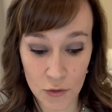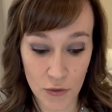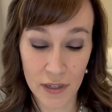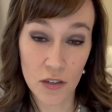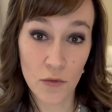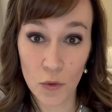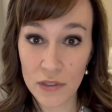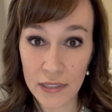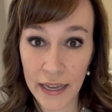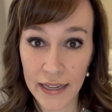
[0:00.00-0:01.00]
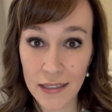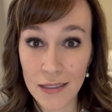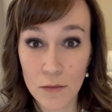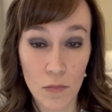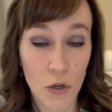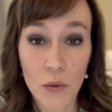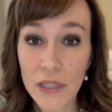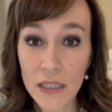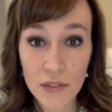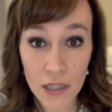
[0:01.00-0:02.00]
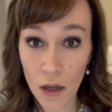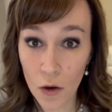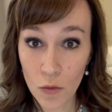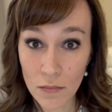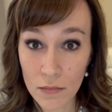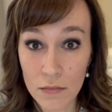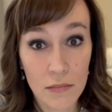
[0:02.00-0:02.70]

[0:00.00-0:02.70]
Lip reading: during a divorce case, who leaves the home.